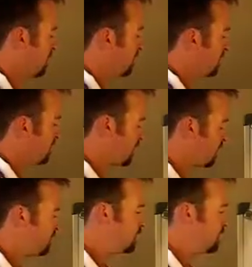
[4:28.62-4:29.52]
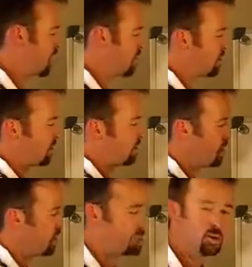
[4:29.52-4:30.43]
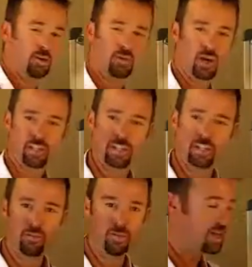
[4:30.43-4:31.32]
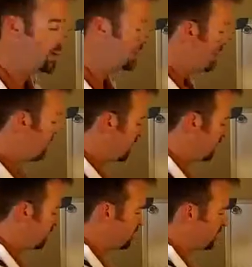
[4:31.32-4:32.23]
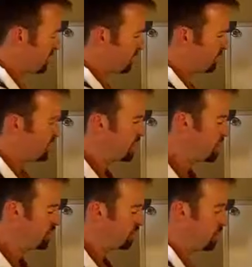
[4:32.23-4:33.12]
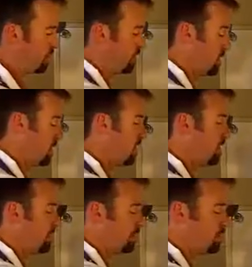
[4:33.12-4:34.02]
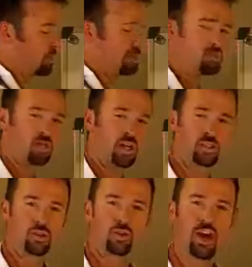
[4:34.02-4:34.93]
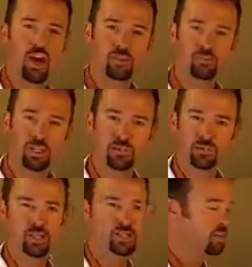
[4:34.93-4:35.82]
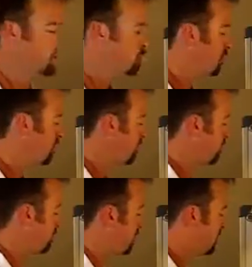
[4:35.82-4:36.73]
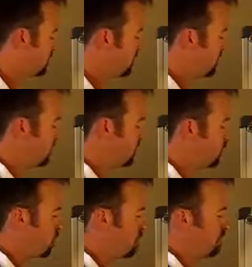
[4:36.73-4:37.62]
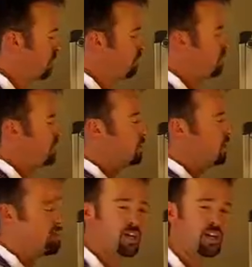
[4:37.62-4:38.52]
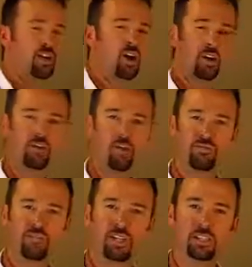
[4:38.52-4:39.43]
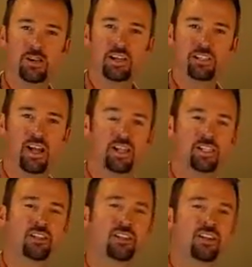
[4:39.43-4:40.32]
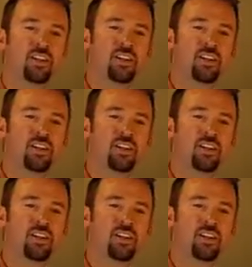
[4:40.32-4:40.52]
So right here we have our tiered pricing in red, and underneath that we have our interchange plus or cost plus pricing in green. So we have your qualified, mid-qualified, and non-qualified transactions.